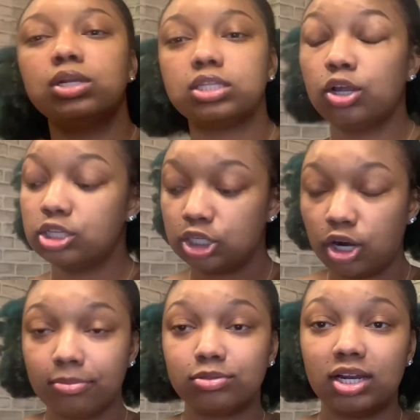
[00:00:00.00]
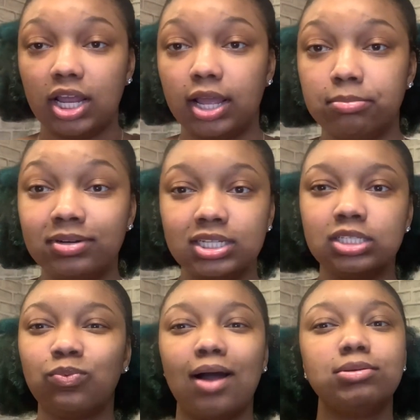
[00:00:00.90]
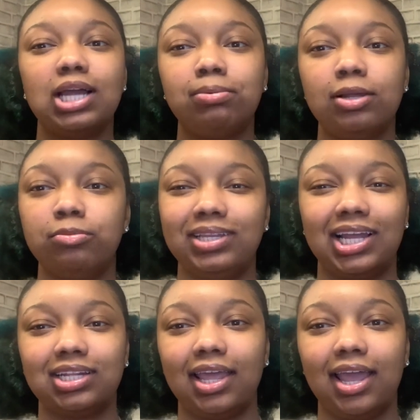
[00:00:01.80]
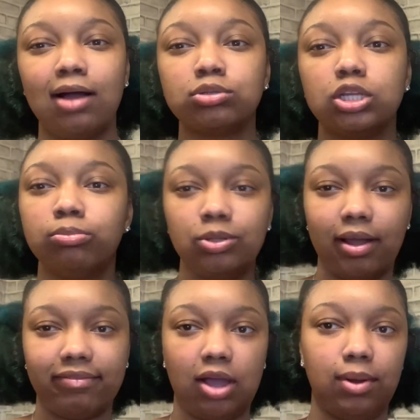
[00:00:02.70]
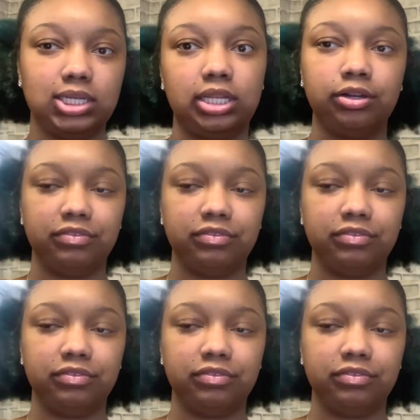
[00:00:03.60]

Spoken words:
to throw this in the garbage right now, because why would y'all play with me like that? I was so blue after I watched that girl